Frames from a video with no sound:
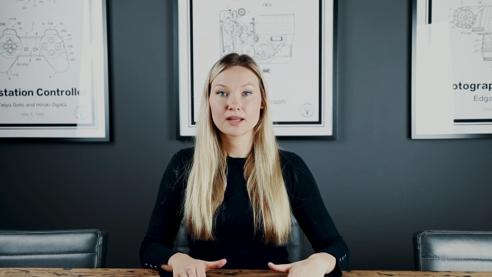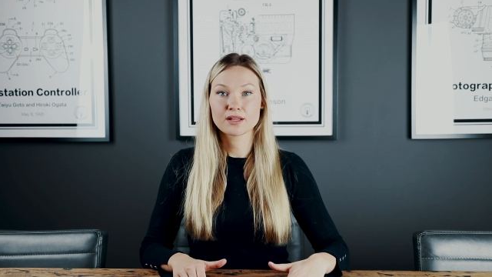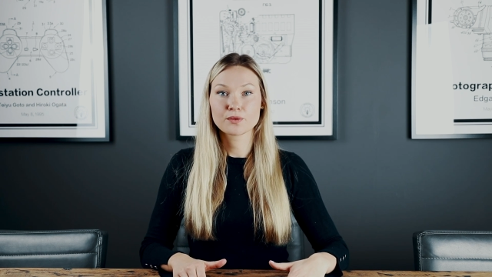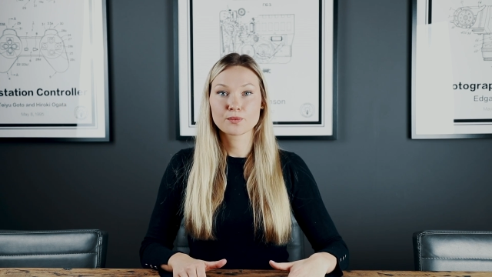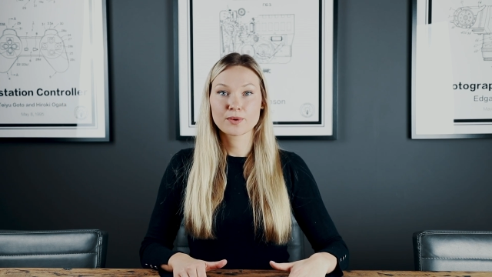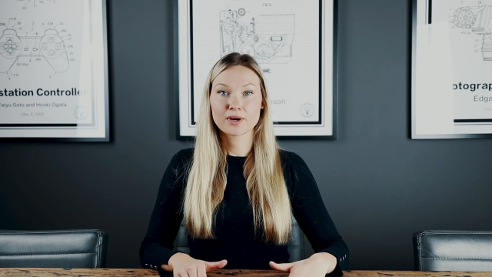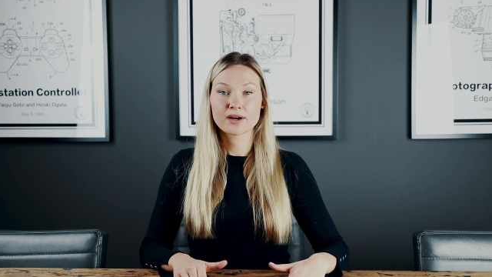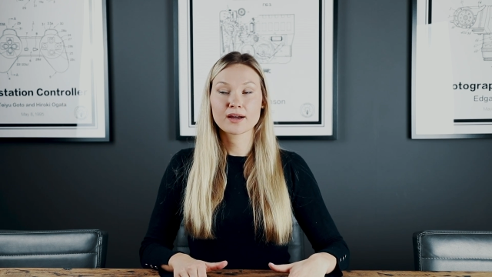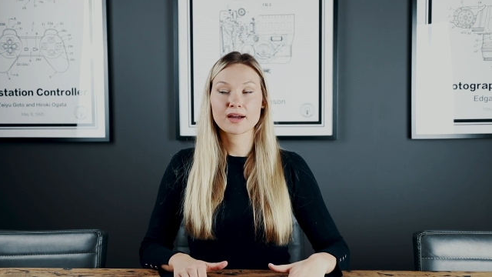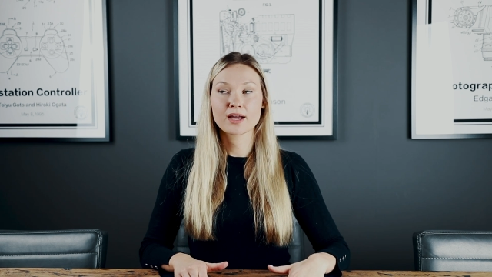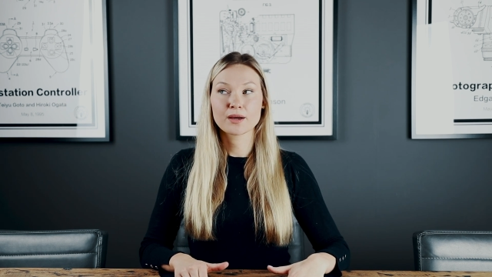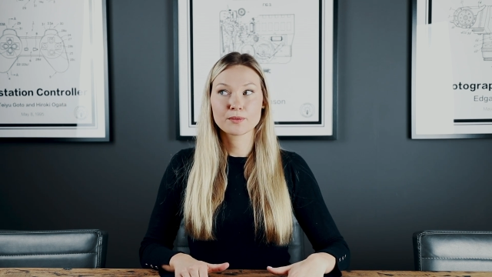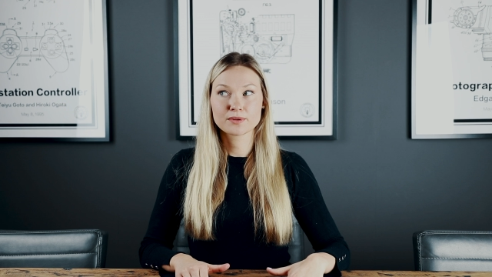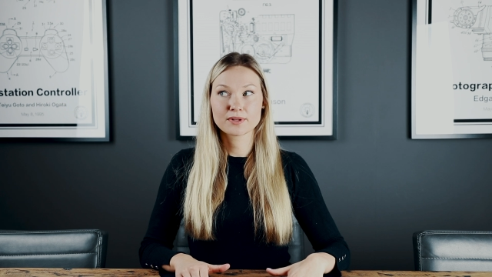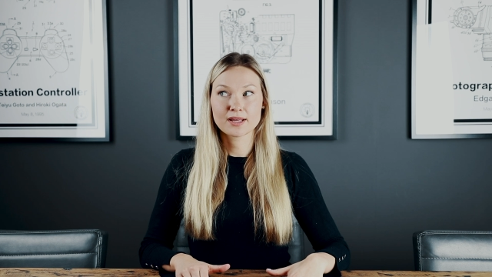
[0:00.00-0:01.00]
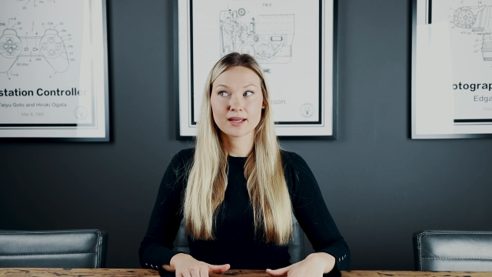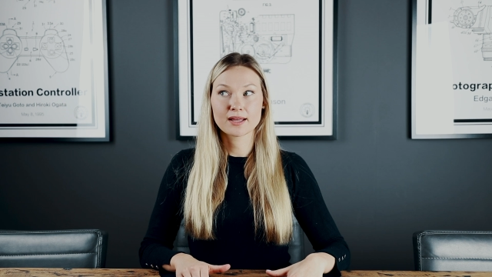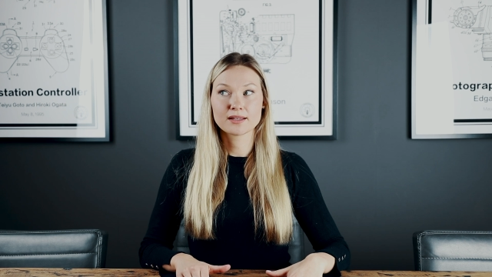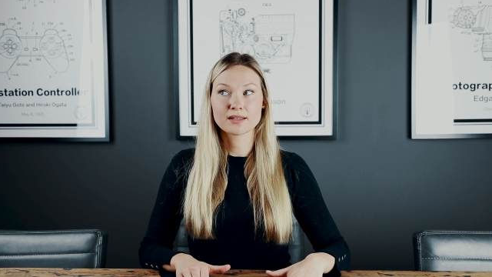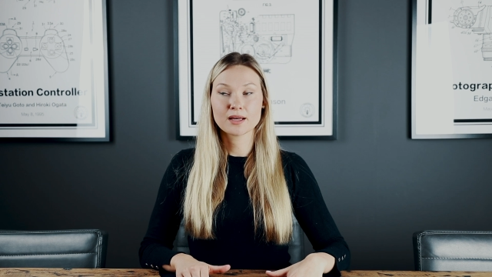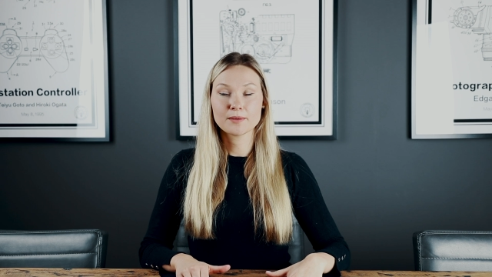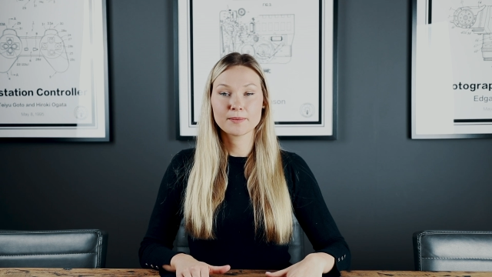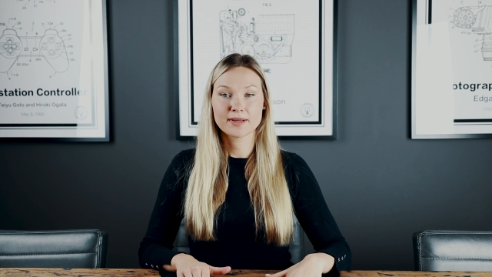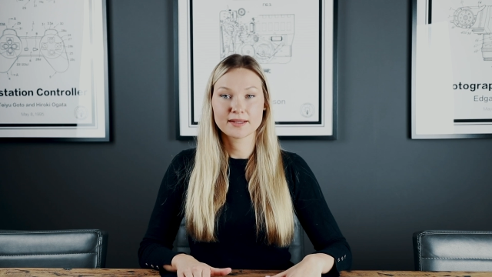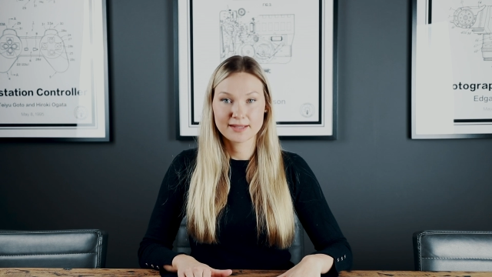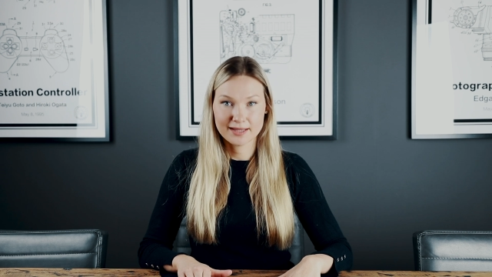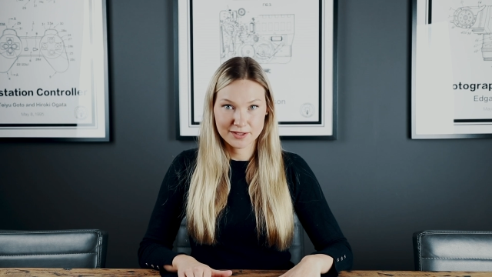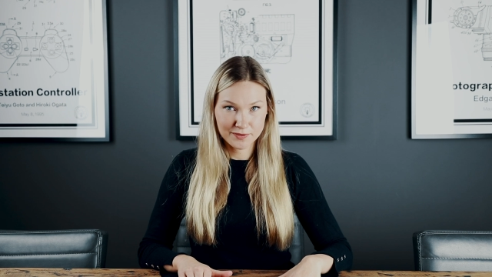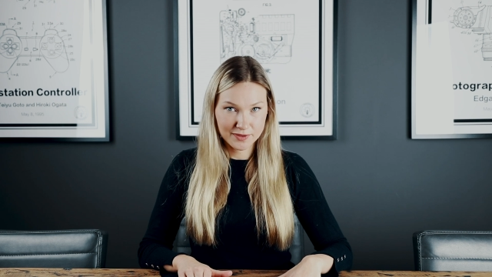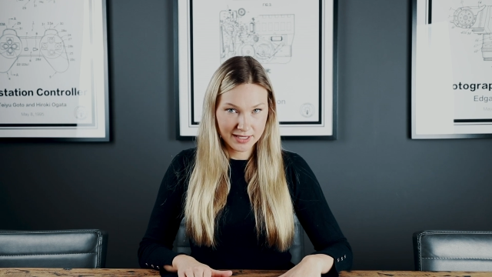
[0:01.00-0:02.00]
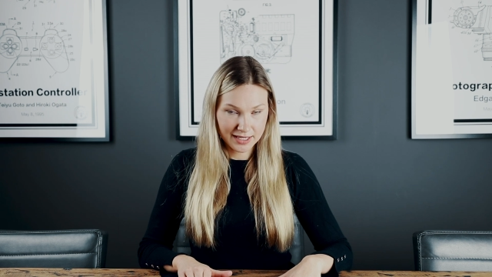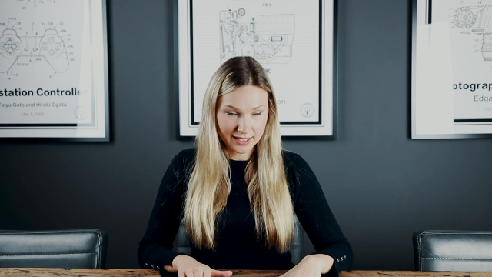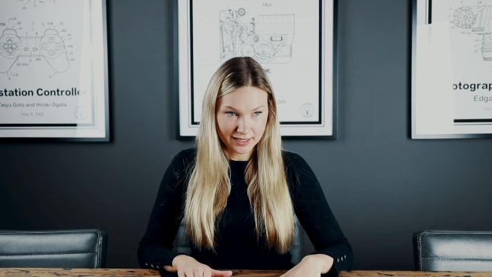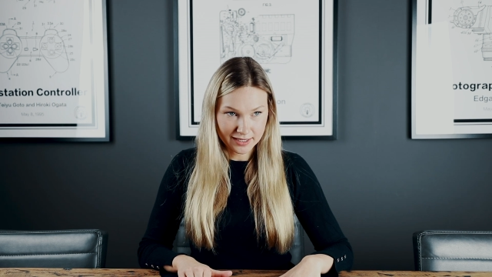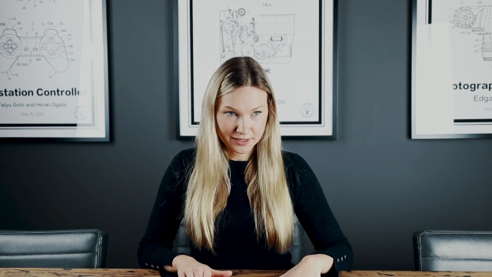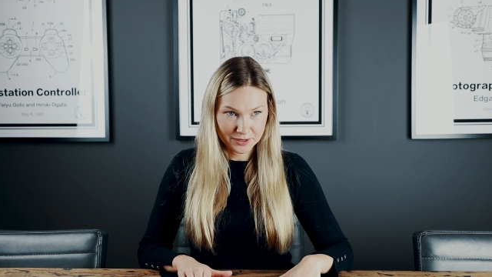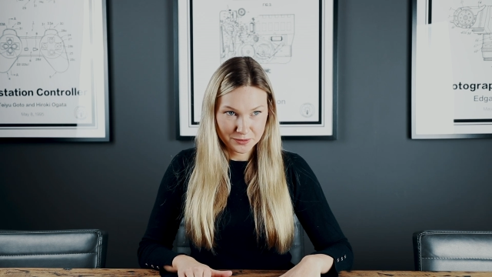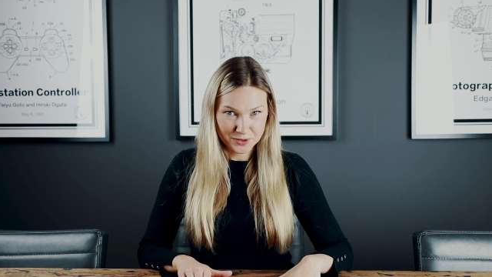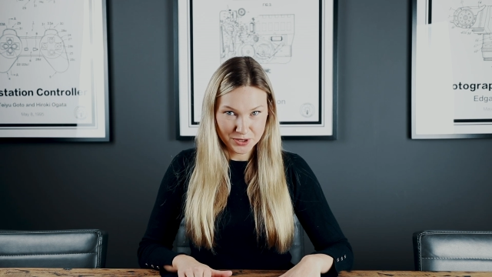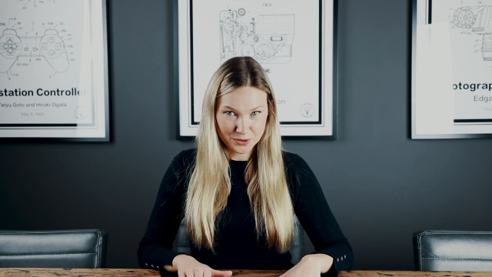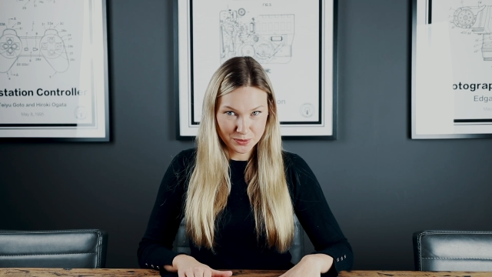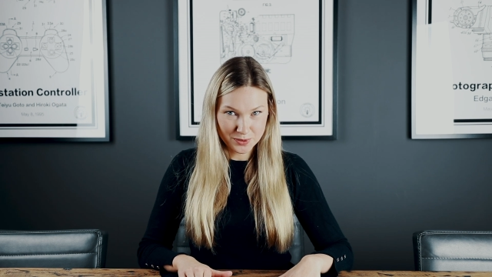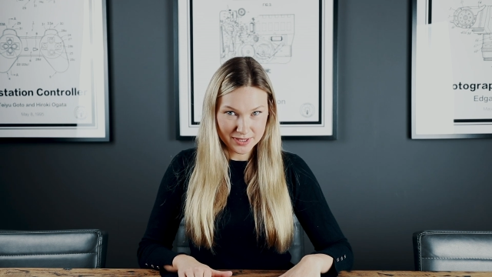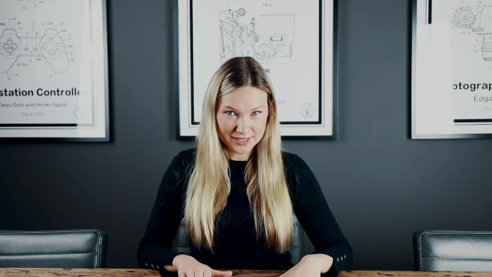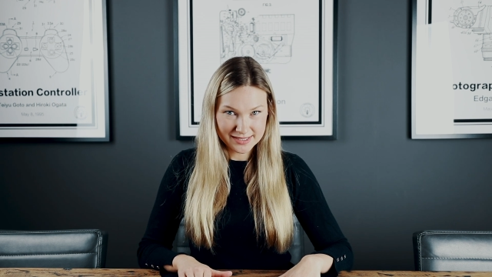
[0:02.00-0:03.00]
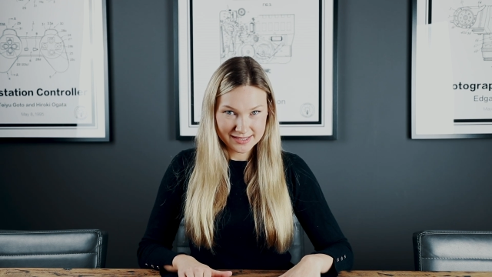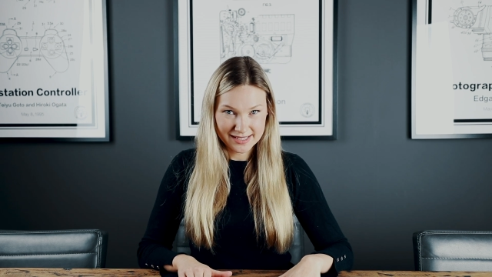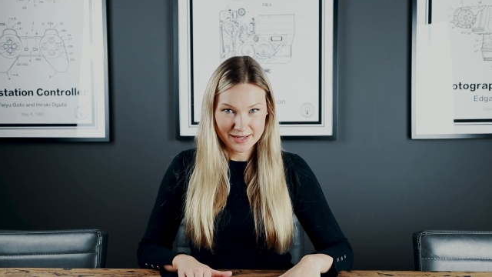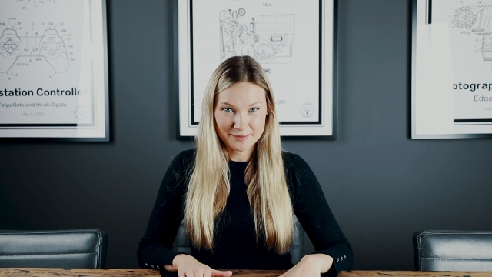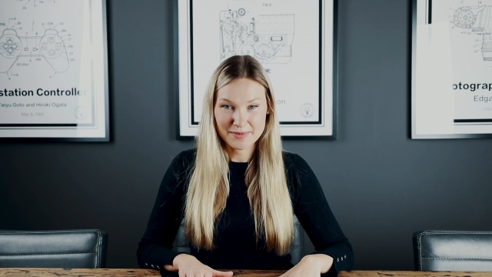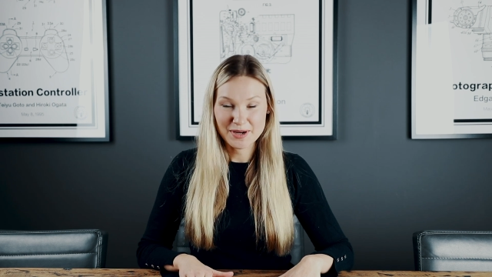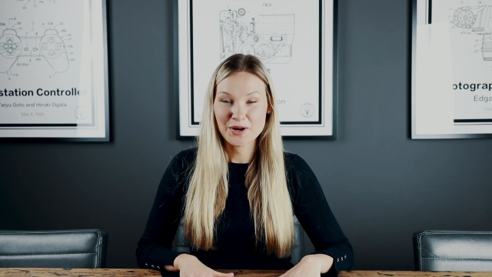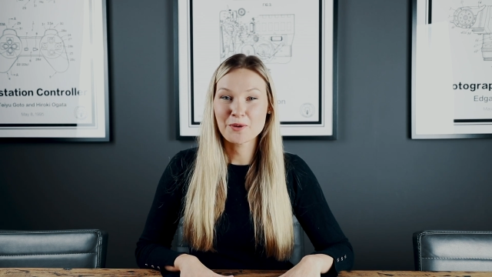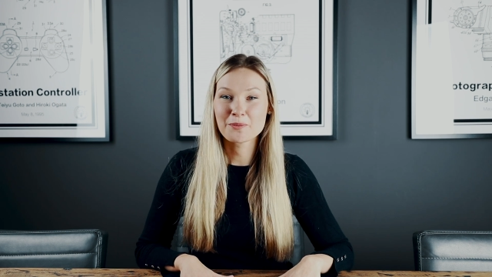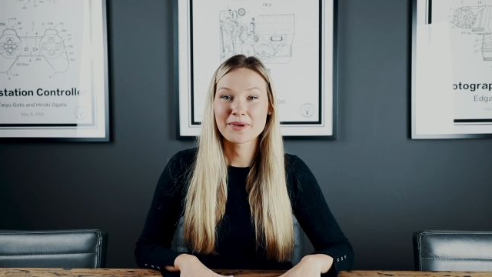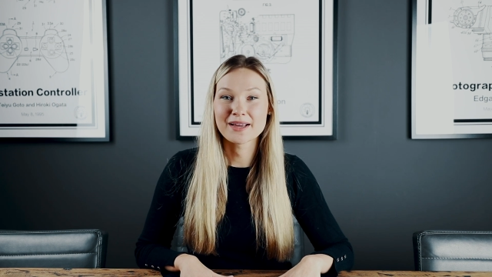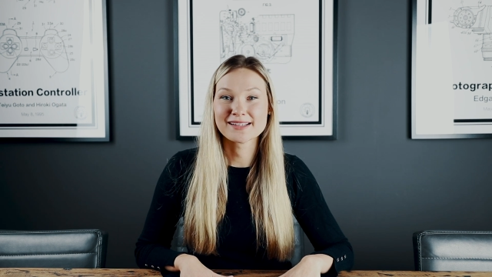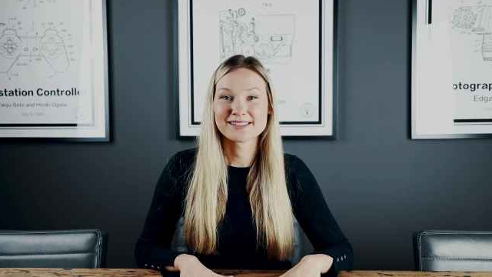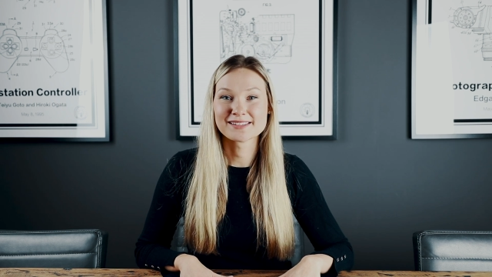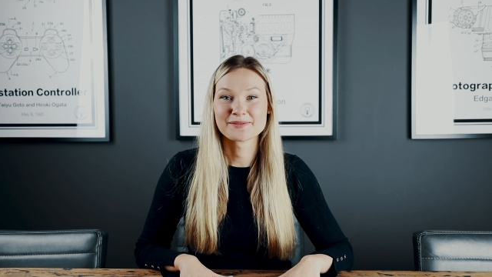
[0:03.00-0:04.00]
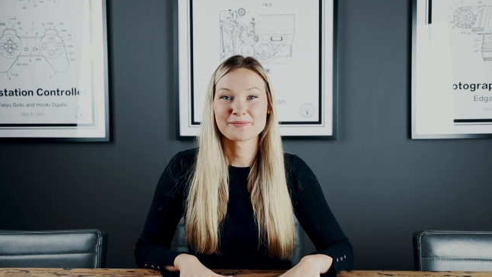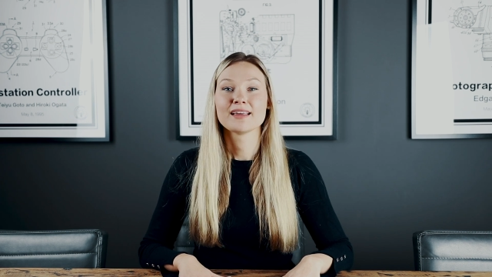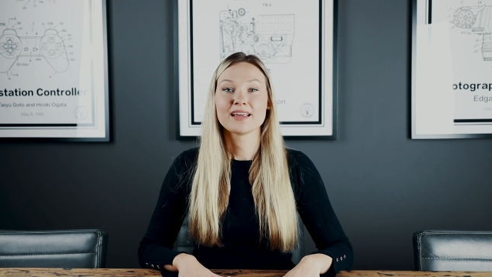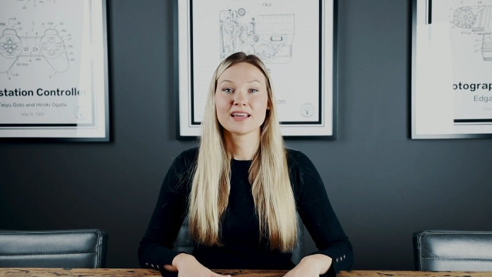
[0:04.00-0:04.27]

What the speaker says: and where I would end up at the end of the day, which was at my home base.